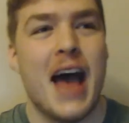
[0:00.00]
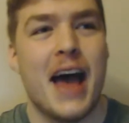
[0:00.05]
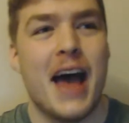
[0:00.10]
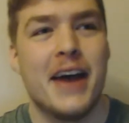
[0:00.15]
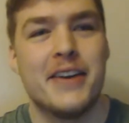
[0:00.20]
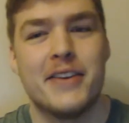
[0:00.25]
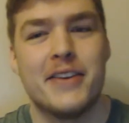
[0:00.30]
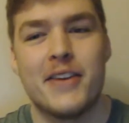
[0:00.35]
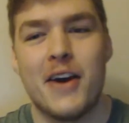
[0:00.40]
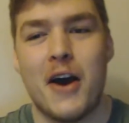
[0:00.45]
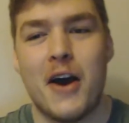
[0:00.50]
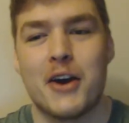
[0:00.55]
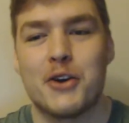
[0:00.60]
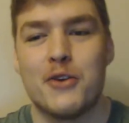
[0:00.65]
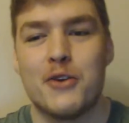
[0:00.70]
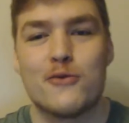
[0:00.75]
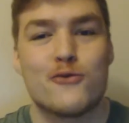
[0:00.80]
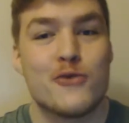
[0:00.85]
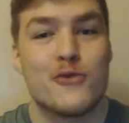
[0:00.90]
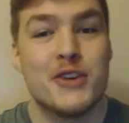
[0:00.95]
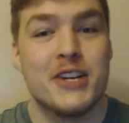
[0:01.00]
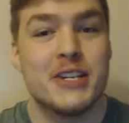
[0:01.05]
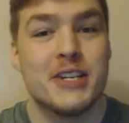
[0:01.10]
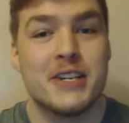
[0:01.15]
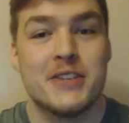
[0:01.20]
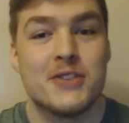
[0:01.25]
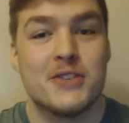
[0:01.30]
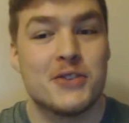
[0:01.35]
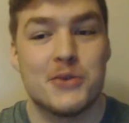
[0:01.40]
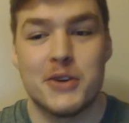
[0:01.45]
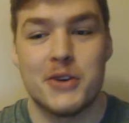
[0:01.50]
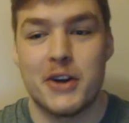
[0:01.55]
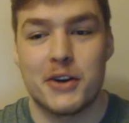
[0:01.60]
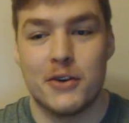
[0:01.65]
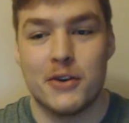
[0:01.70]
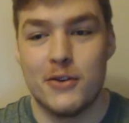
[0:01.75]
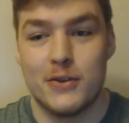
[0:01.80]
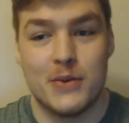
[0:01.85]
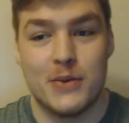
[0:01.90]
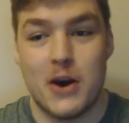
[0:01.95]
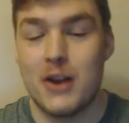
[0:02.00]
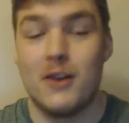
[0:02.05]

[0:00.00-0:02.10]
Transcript: and I got really into it I got